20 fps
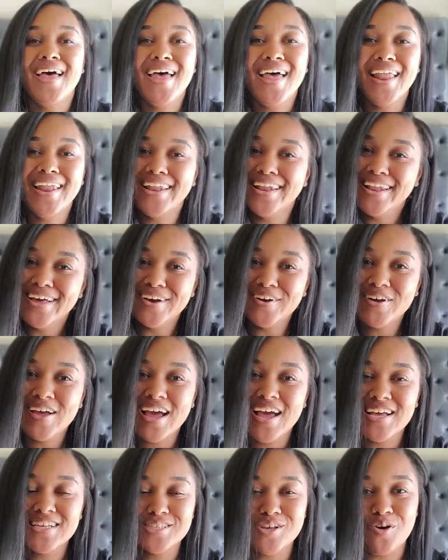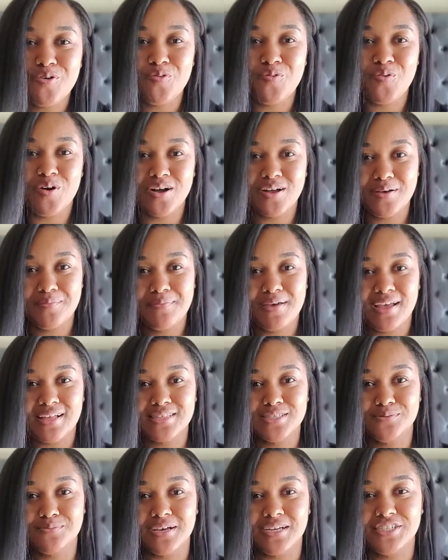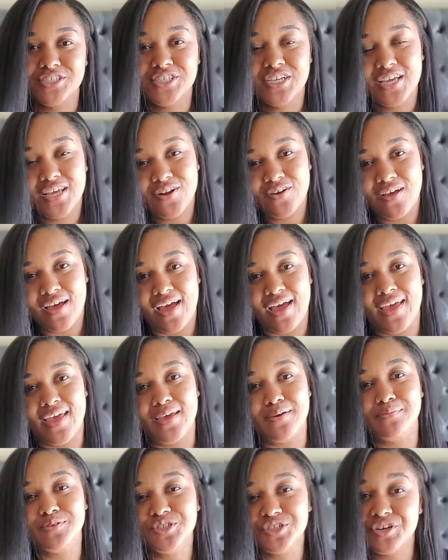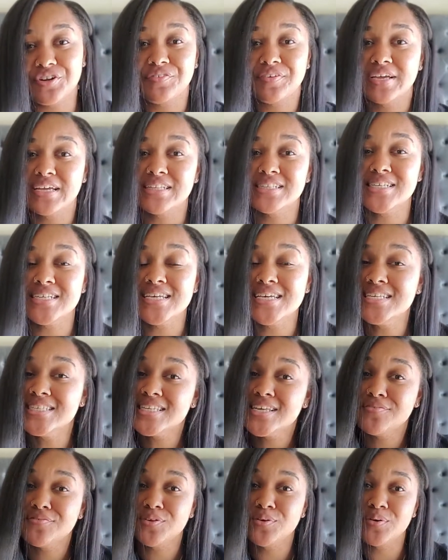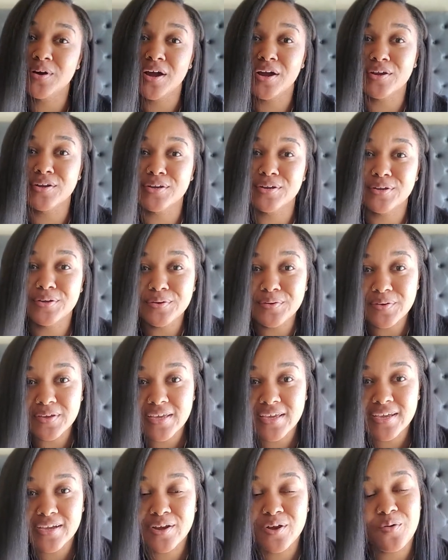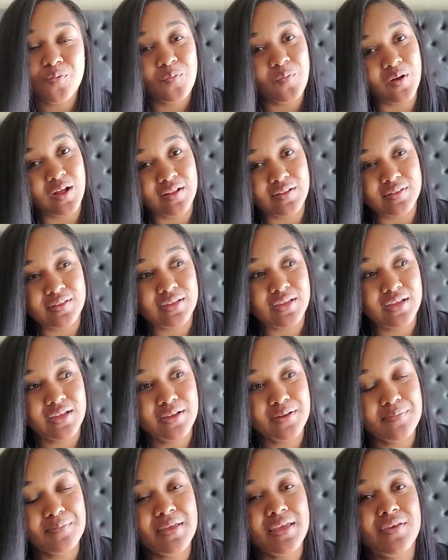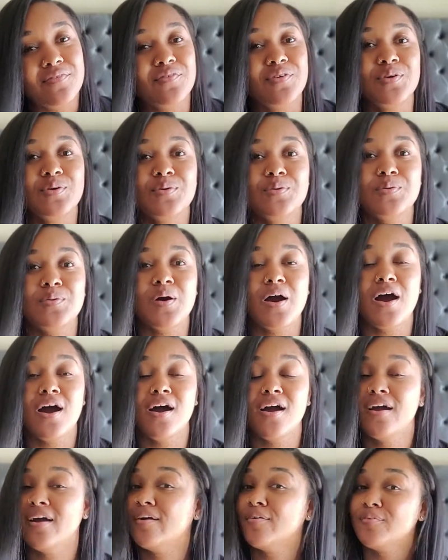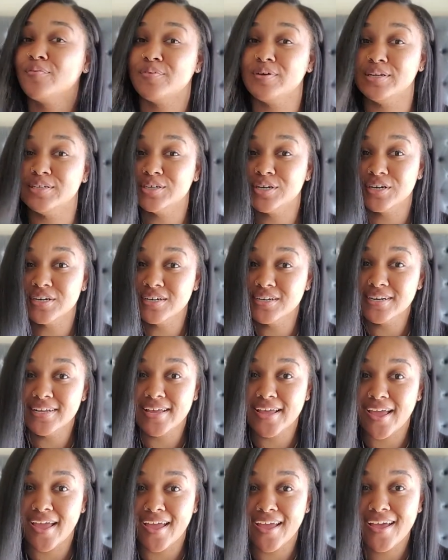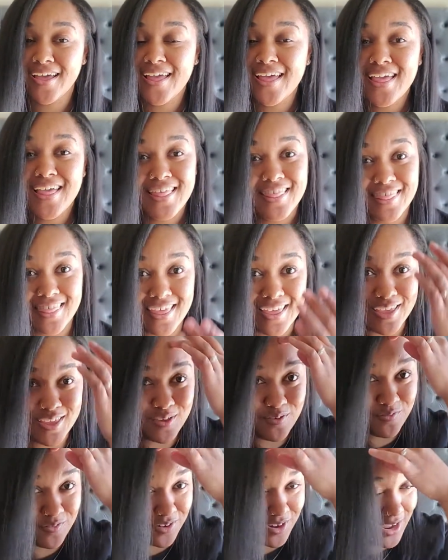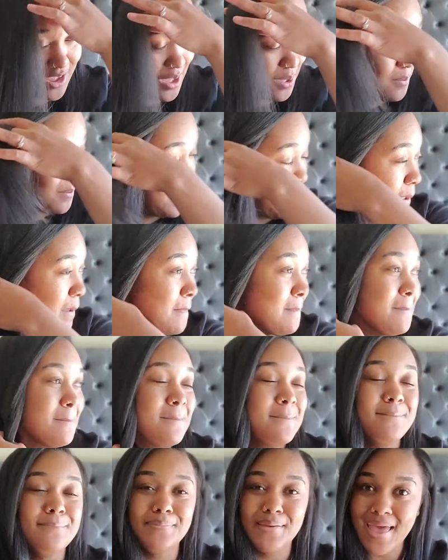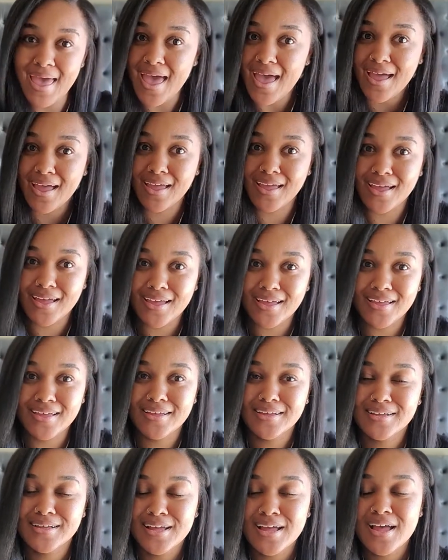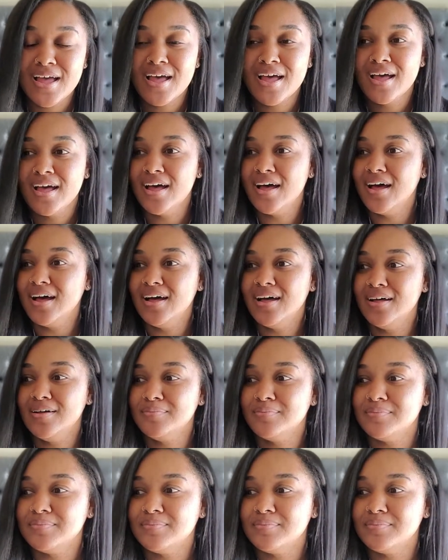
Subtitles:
Hello guys, welcome back to my channel. I am Shanrika Tanise. If you are new here, welcome. If you are returning, thank you for coming back. I